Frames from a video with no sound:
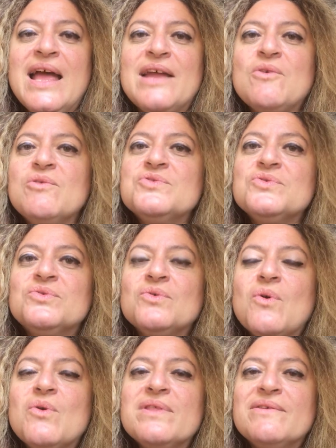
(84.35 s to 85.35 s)
and also to
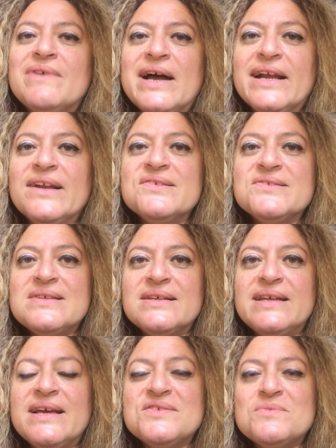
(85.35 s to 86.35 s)
all the violence
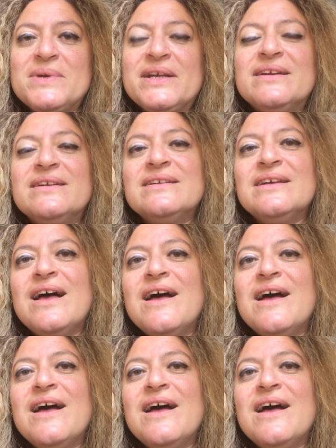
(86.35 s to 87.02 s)
that has been